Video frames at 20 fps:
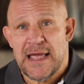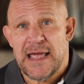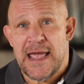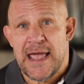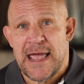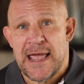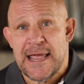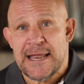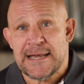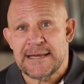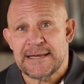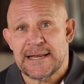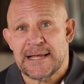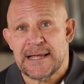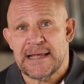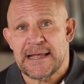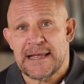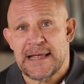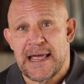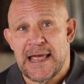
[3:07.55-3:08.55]
and
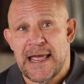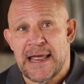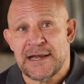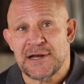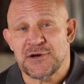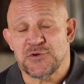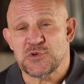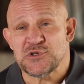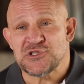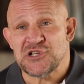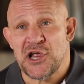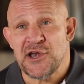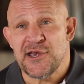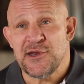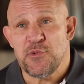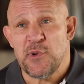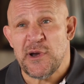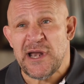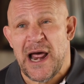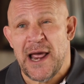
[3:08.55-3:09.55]
it was
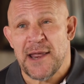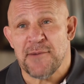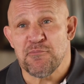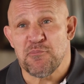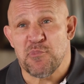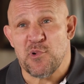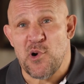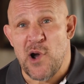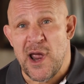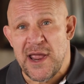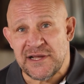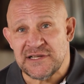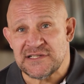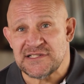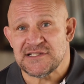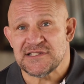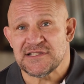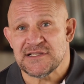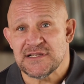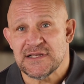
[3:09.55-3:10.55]
only when I
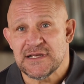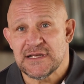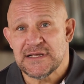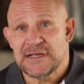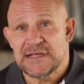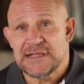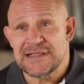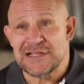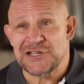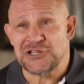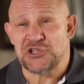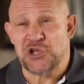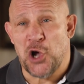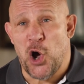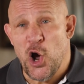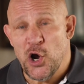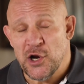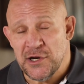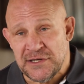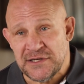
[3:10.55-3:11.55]
embraced the
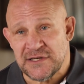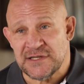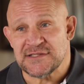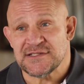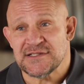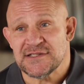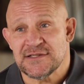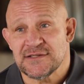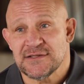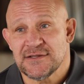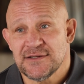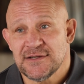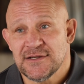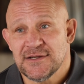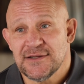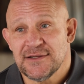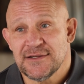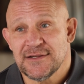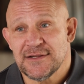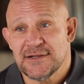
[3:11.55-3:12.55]
darkness
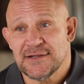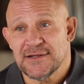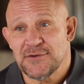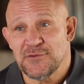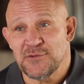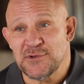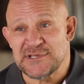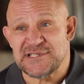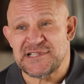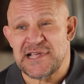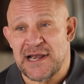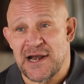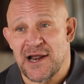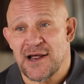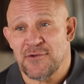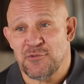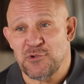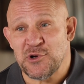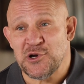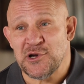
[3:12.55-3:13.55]
was that
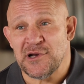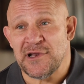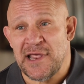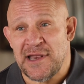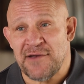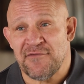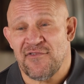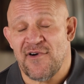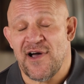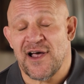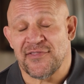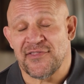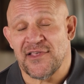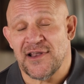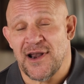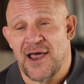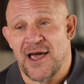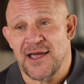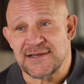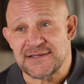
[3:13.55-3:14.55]
I could then find the
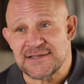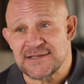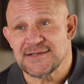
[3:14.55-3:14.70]
light.